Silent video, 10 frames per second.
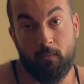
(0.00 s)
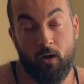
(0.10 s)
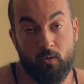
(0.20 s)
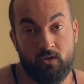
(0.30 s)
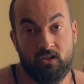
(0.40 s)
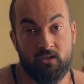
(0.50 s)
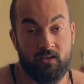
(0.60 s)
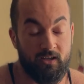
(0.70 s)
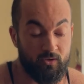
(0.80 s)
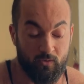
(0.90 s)
Oats,
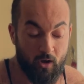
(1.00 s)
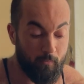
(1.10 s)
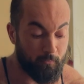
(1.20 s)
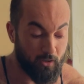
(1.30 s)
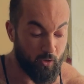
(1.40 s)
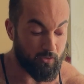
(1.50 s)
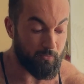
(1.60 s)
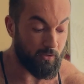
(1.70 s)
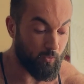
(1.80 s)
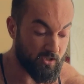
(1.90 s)
they do not bloat
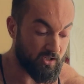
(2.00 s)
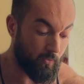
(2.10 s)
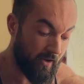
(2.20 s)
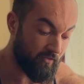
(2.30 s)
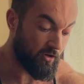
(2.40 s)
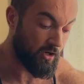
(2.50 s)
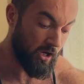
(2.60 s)
me whatsoever.